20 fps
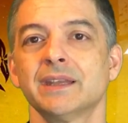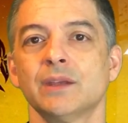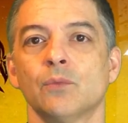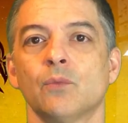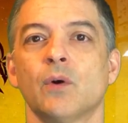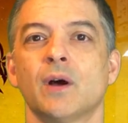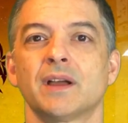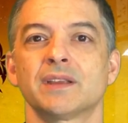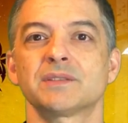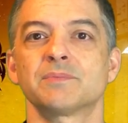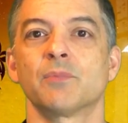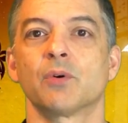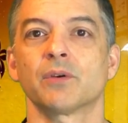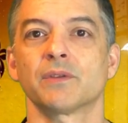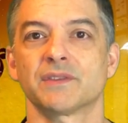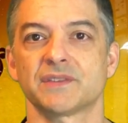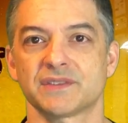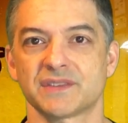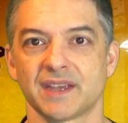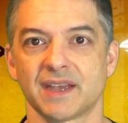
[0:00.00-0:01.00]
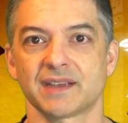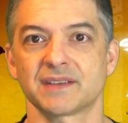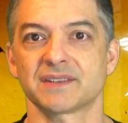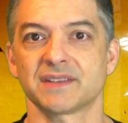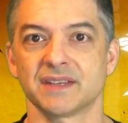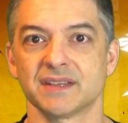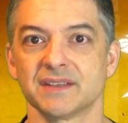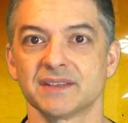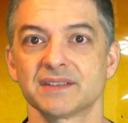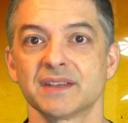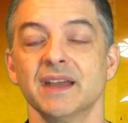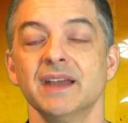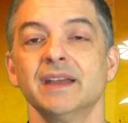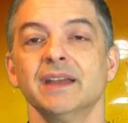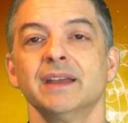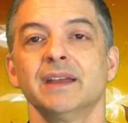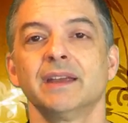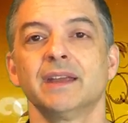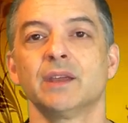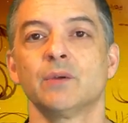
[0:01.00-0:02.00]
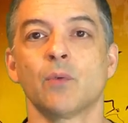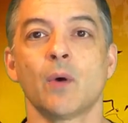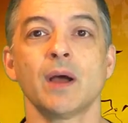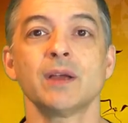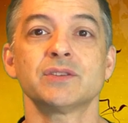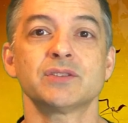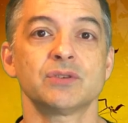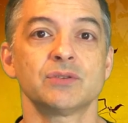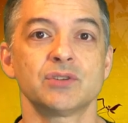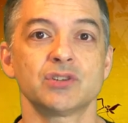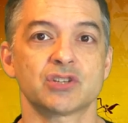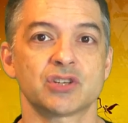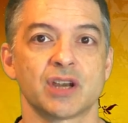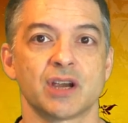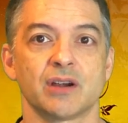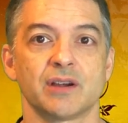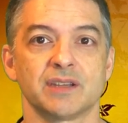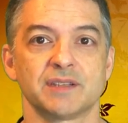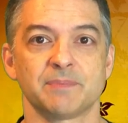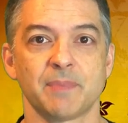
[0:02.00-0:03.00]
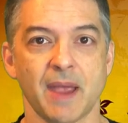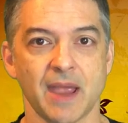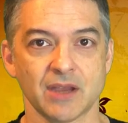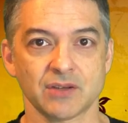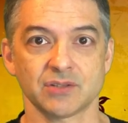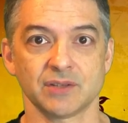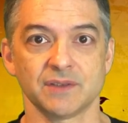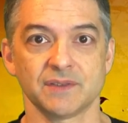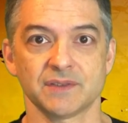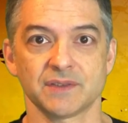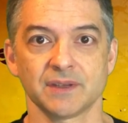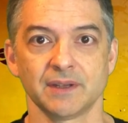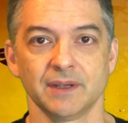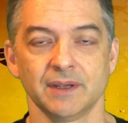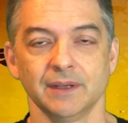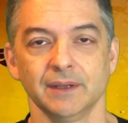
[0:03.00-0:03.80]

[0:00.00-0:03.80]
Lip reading: he wants more than sex is he wants you to share his passions.